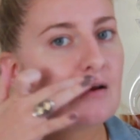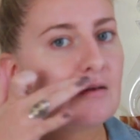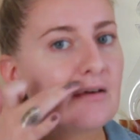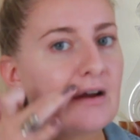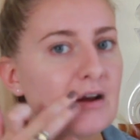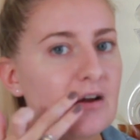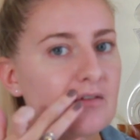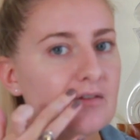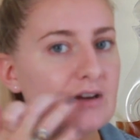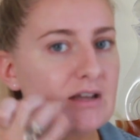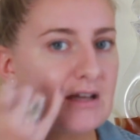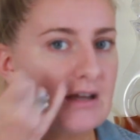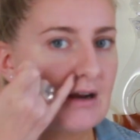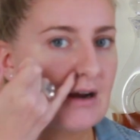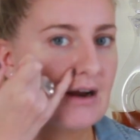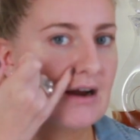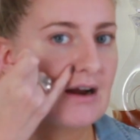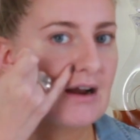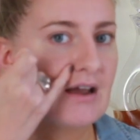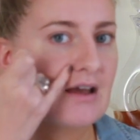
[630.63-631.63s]
right over
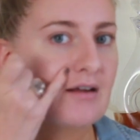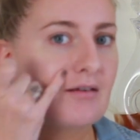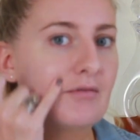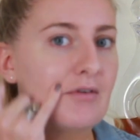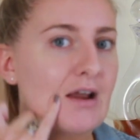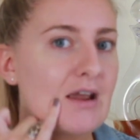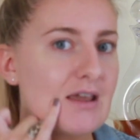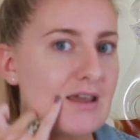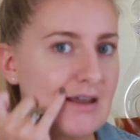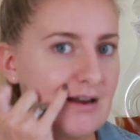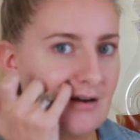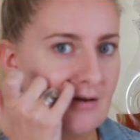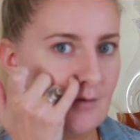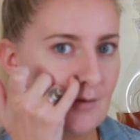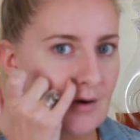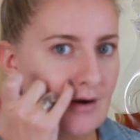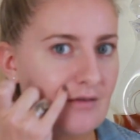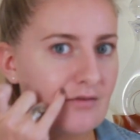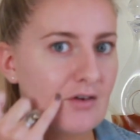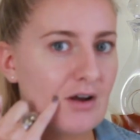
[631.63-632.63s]
here, and right here
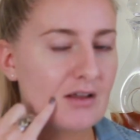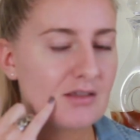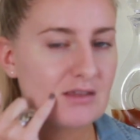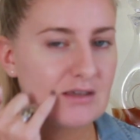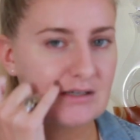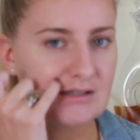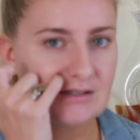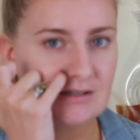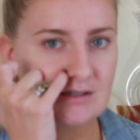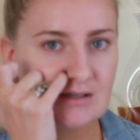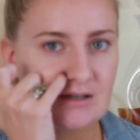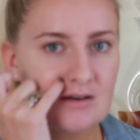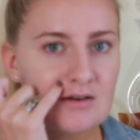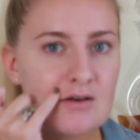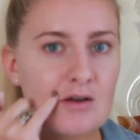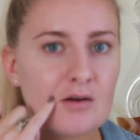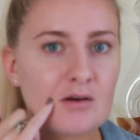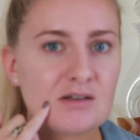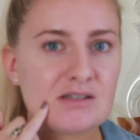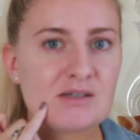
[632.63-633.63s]
where I've got this
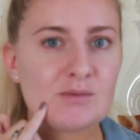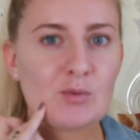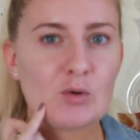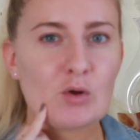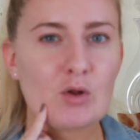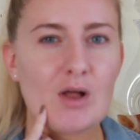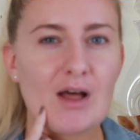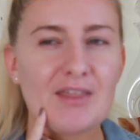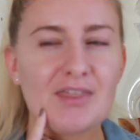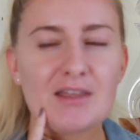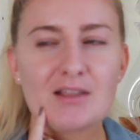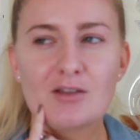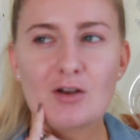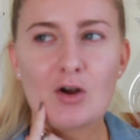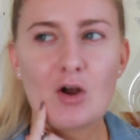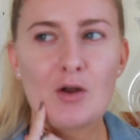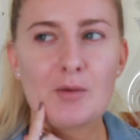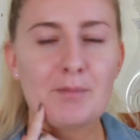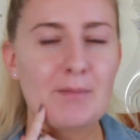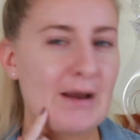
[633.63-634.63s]
noticeable, I think
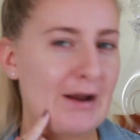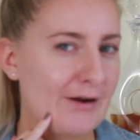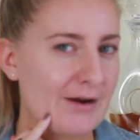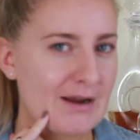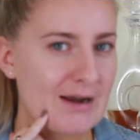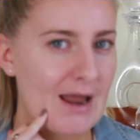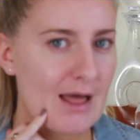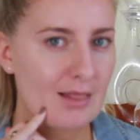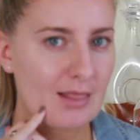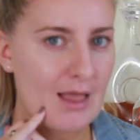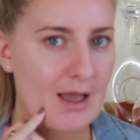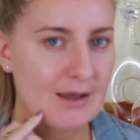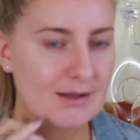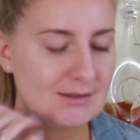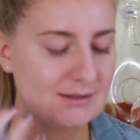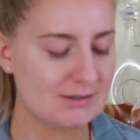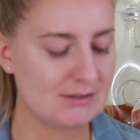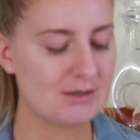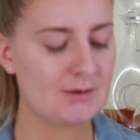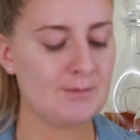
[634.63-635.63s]
they're called marionette
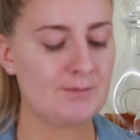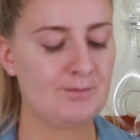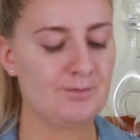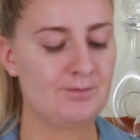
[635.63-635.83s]
lines.